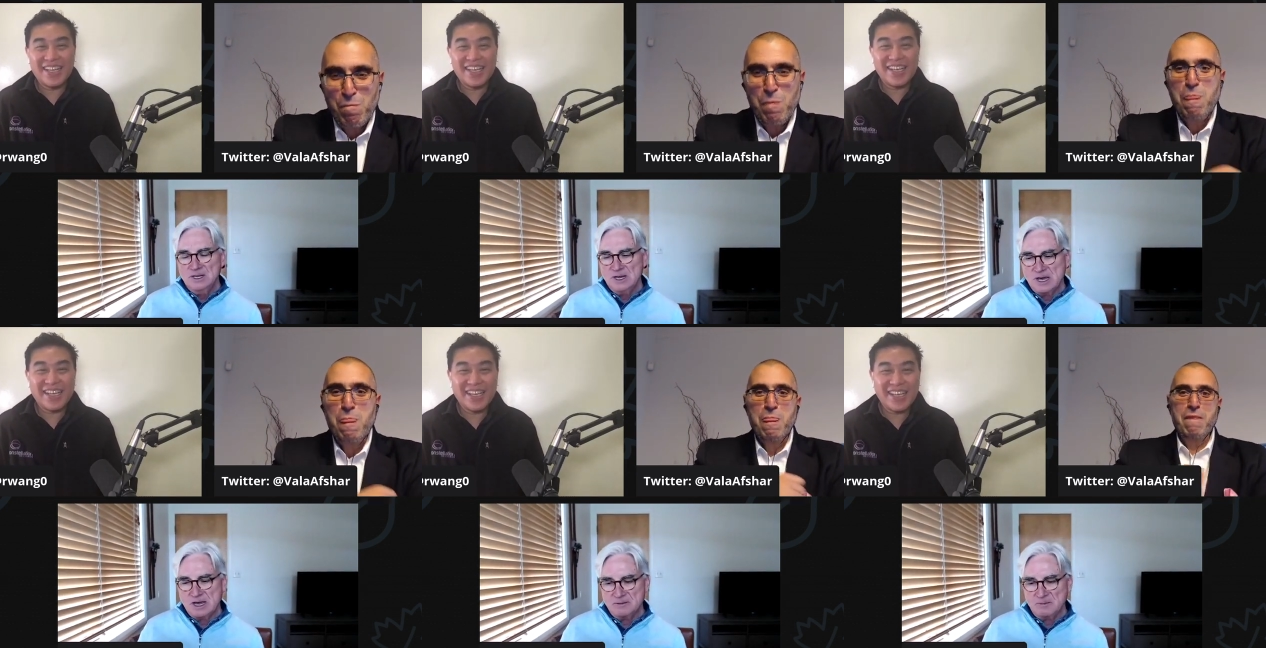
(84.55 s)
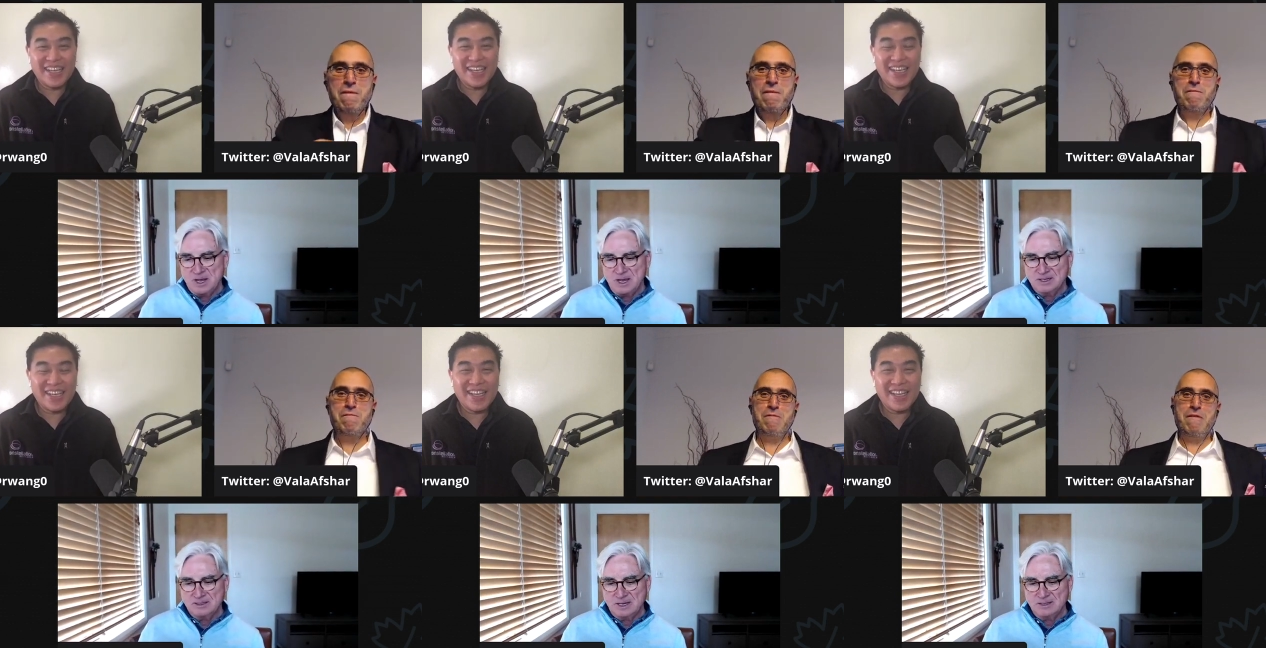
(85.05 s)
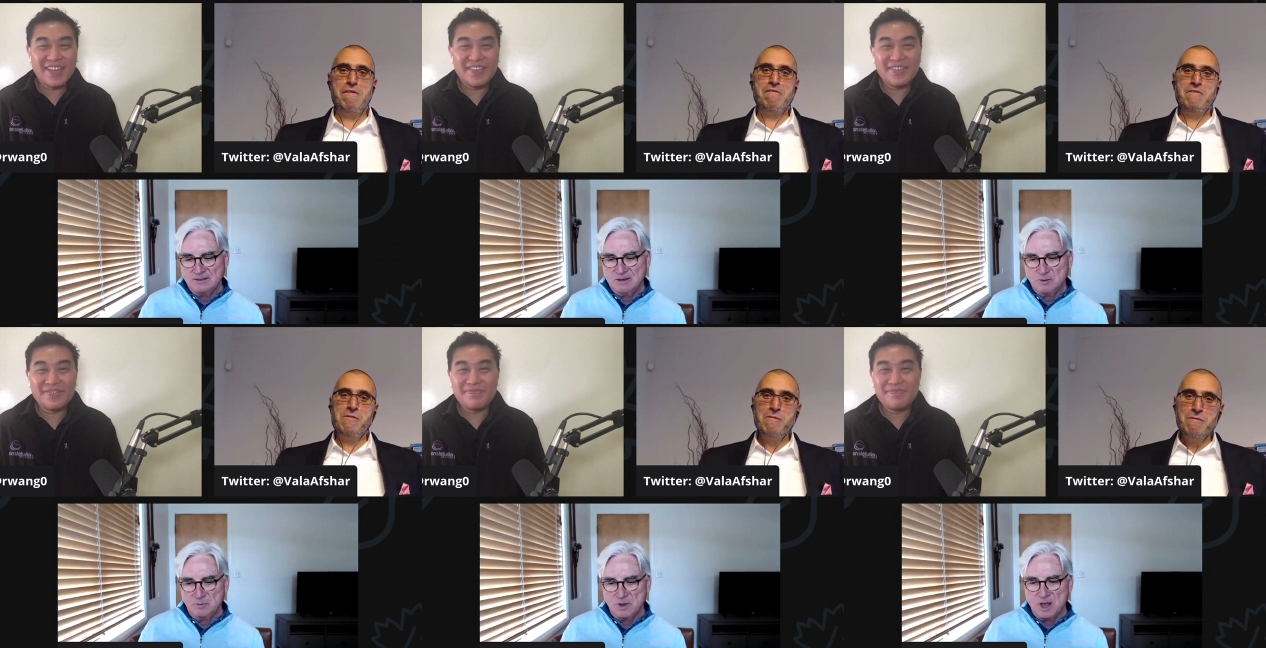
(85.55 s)
Speaker 1: Um, and and you
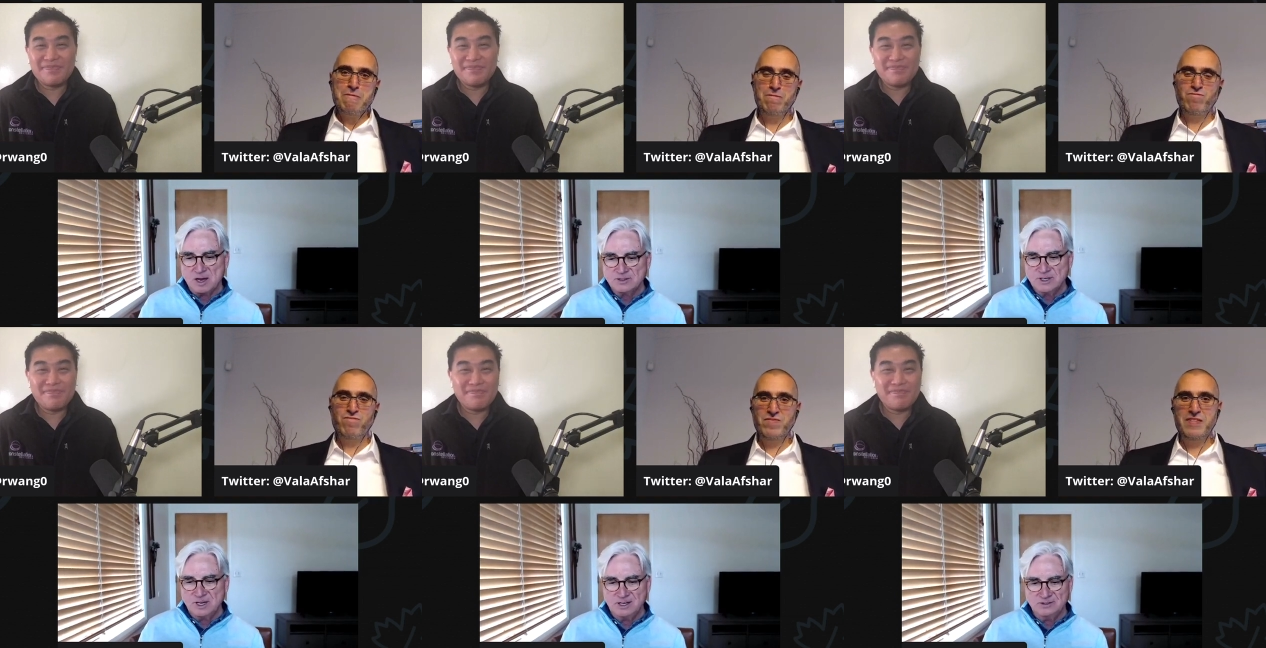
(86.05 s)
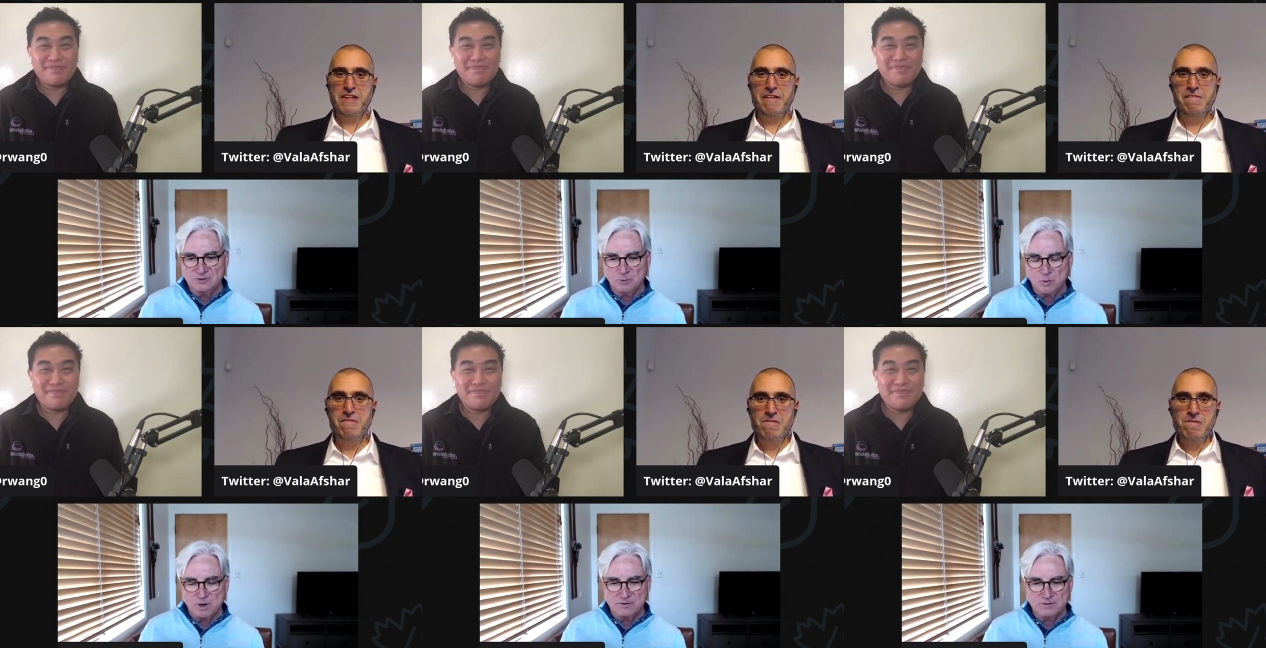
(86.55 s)
know blockchain's one